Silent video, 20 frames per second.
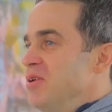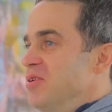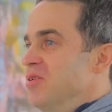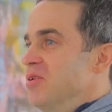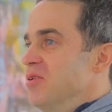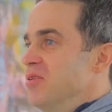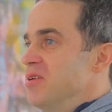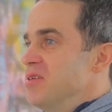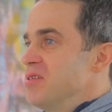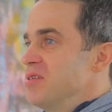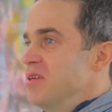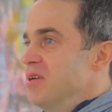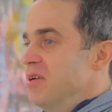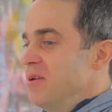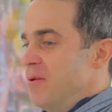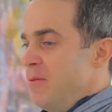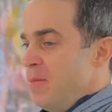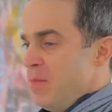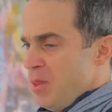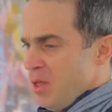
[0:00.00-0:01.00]
you know, this uh,
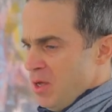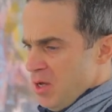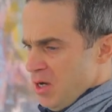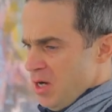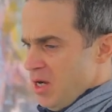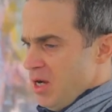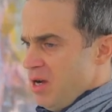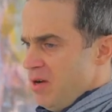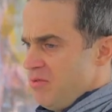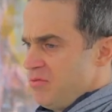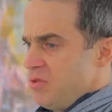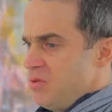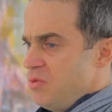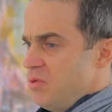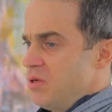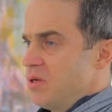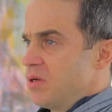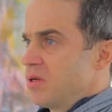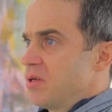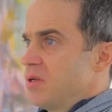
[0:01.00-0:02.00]
I have to
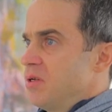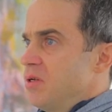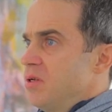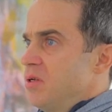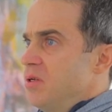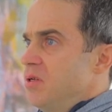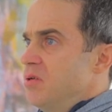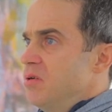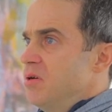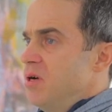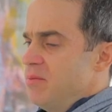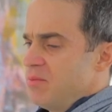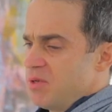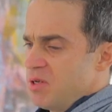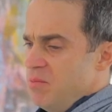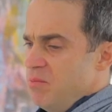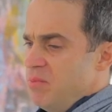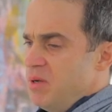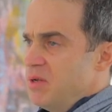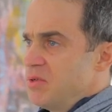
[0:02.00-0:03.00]
work, you know, I'm
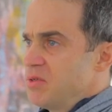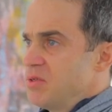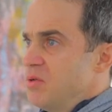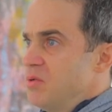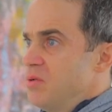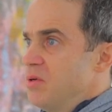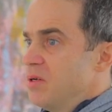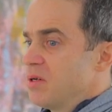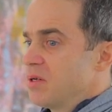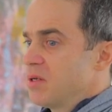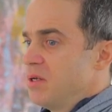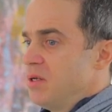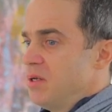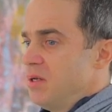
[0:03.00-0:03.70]
compelled to work.